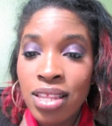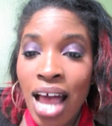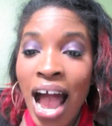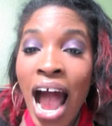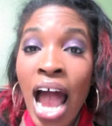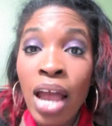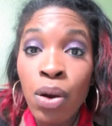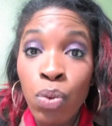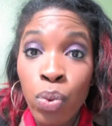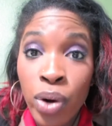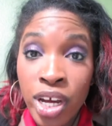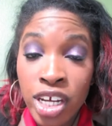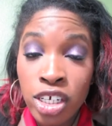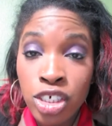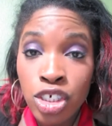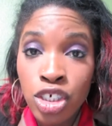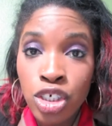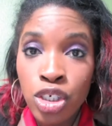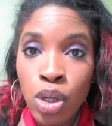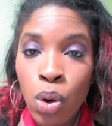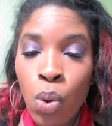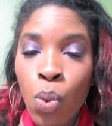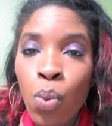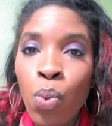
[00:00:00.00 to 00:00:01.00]
I
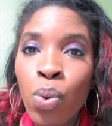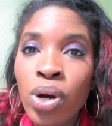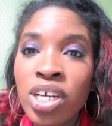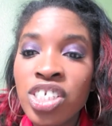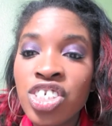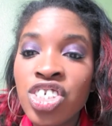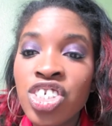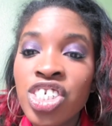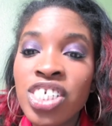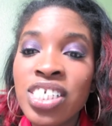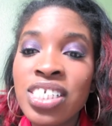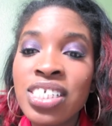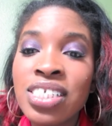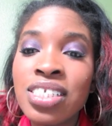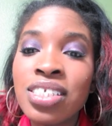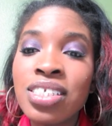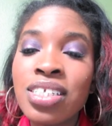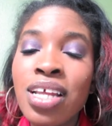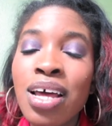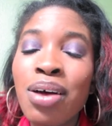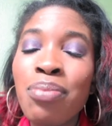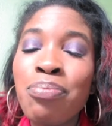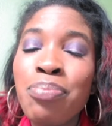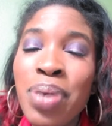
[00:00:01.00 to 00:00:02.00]
Wish, which is
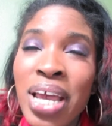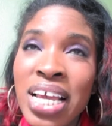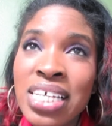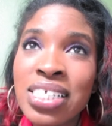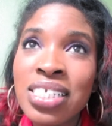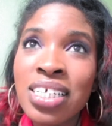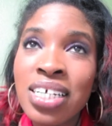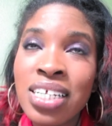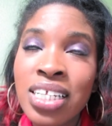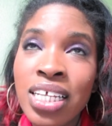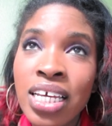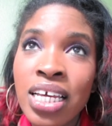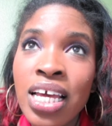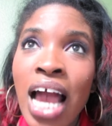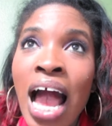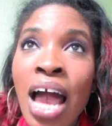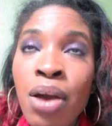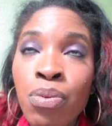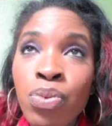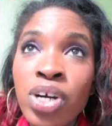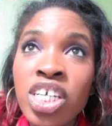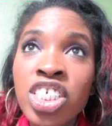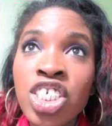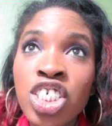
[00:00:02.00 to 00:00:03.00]
basically
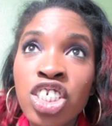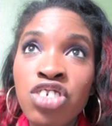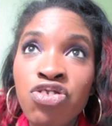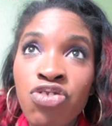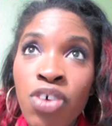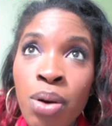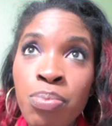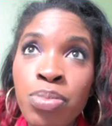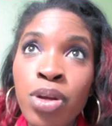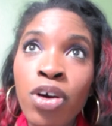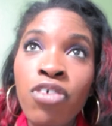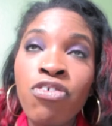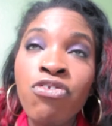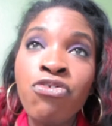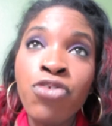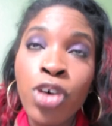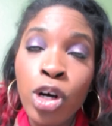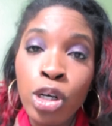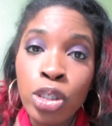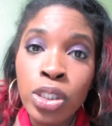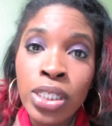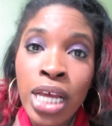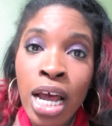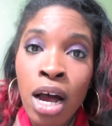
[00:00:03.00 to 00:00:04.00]
I Wish is from their
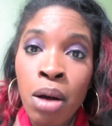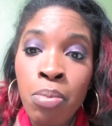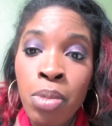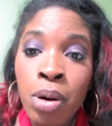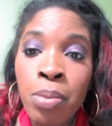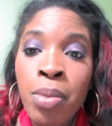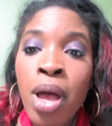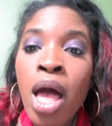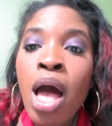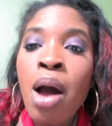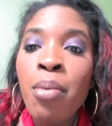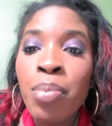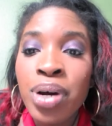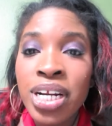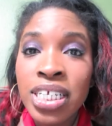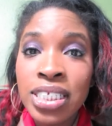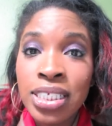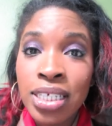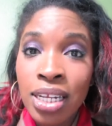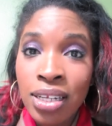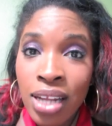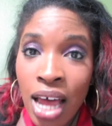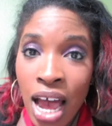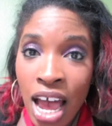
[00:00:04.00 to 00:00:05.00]
first album, but
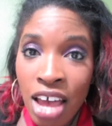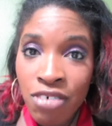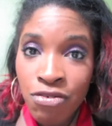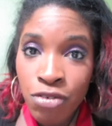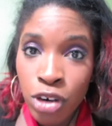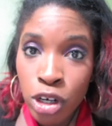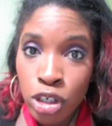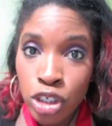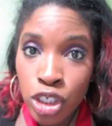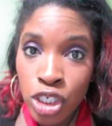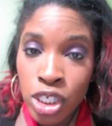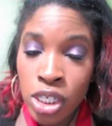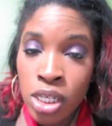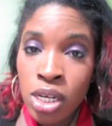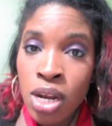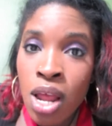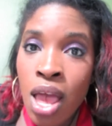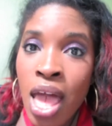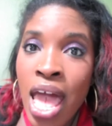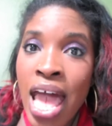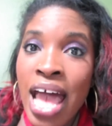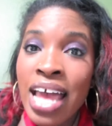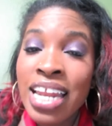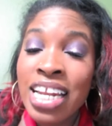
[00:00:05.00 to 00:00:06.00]
it's a live version
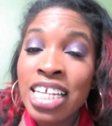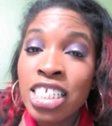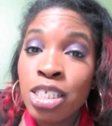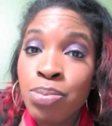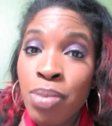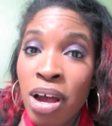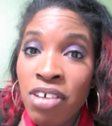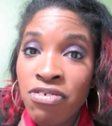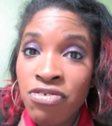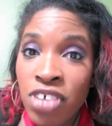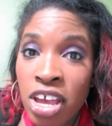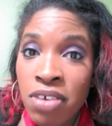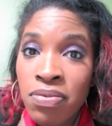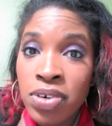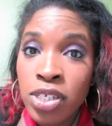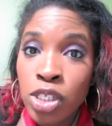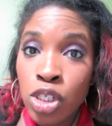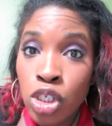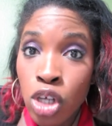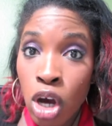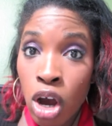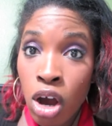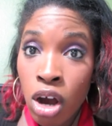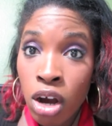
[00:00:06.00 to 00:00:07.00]
and it's my favorite
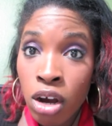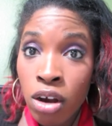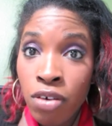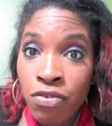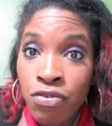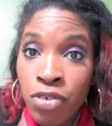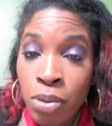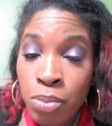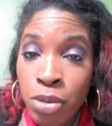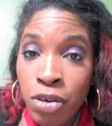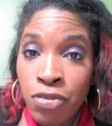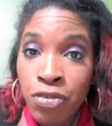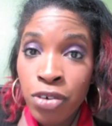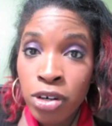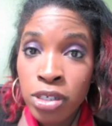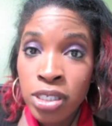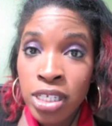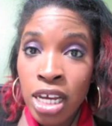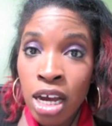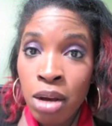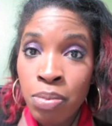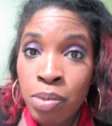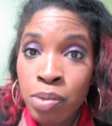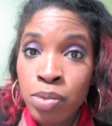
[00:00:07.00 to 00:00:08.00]
song from their
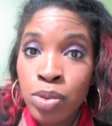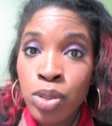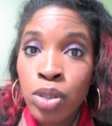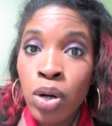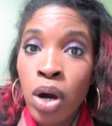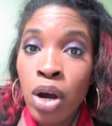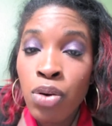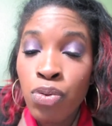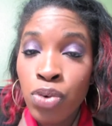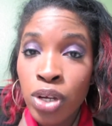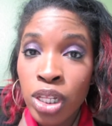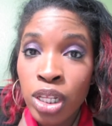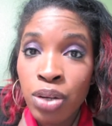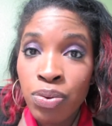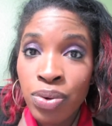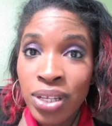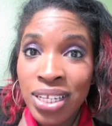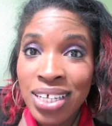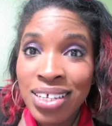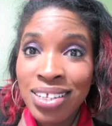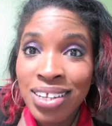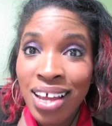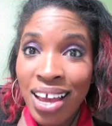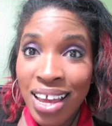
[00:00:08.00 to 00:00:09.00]
first album, so I really
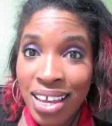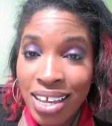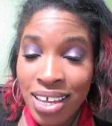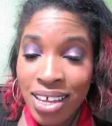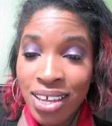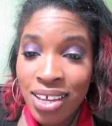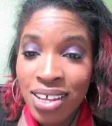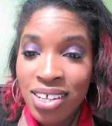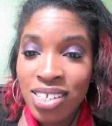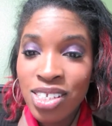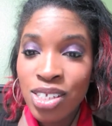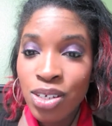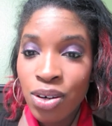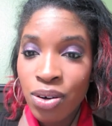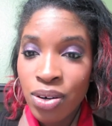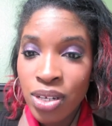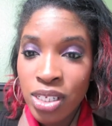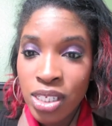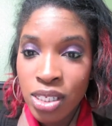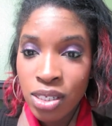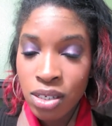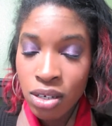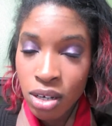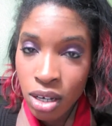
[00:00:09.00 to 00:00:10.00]
really like it. So
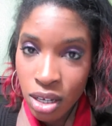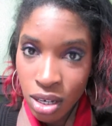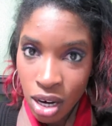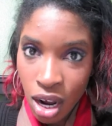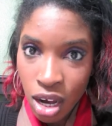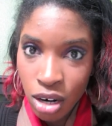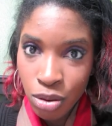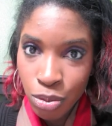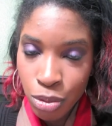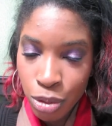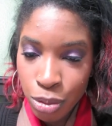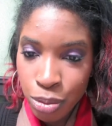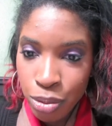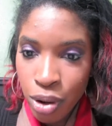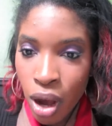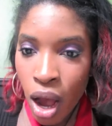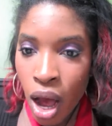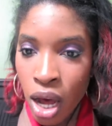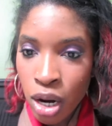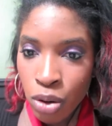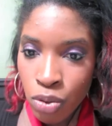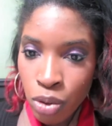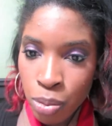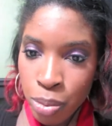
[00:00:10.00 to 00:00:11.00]
it's an honorable
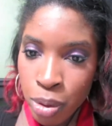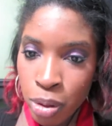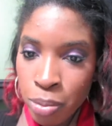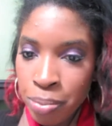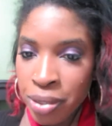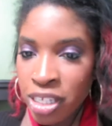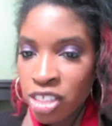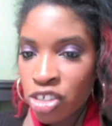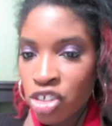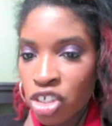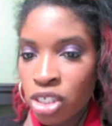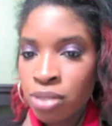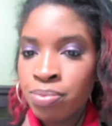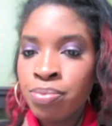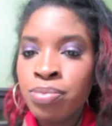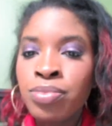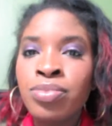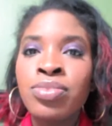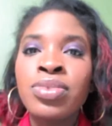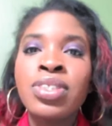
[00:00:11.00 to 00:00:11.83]
honorable mention.